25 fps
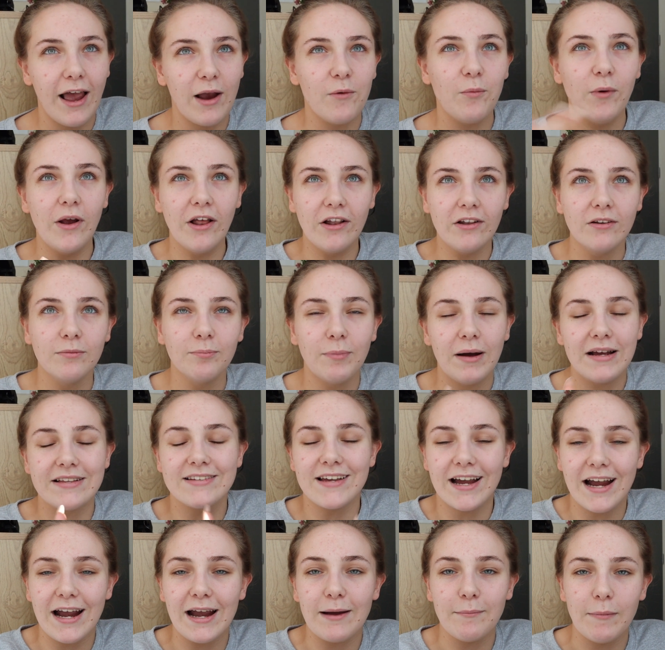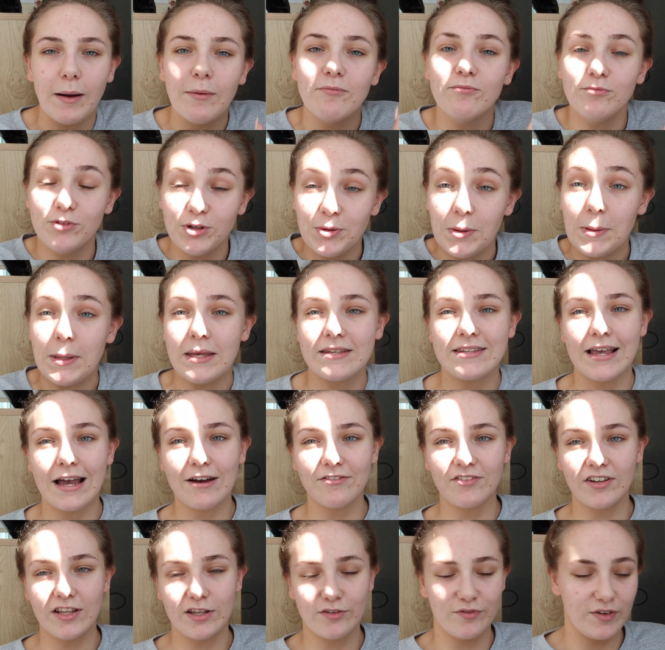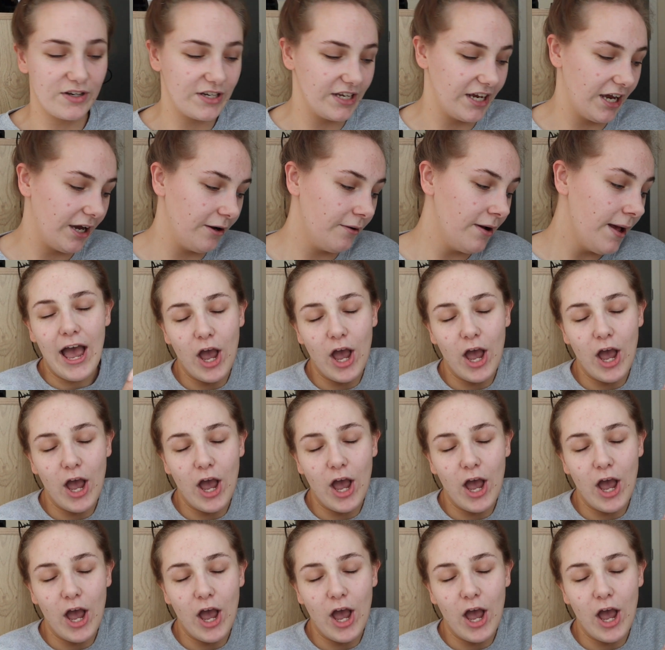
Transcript: I will by the time I'm doing this after this video.